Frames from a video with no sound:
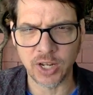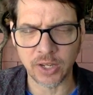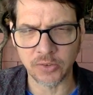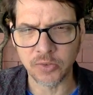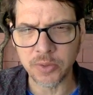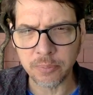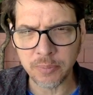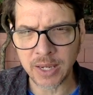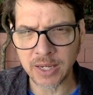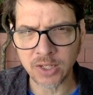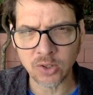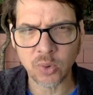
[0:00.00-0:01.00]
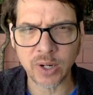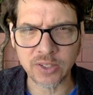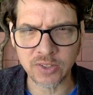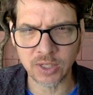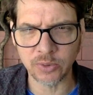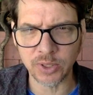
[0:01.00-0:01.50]
as the main
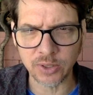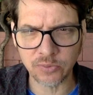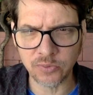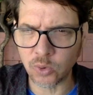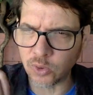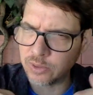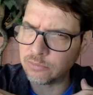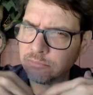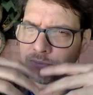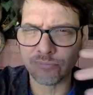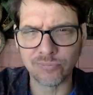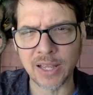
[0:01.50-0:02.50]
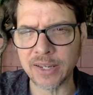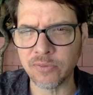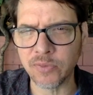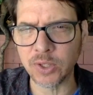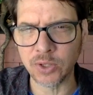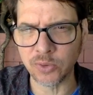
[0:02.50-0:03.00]
criteria for
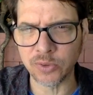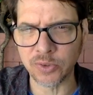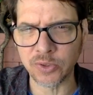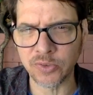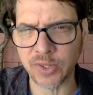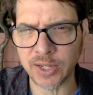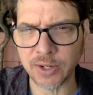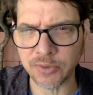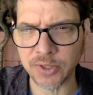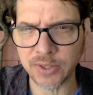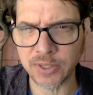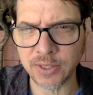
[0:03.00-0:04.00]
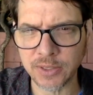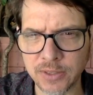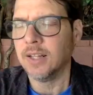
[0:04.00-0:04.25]
life, the universe, and everything.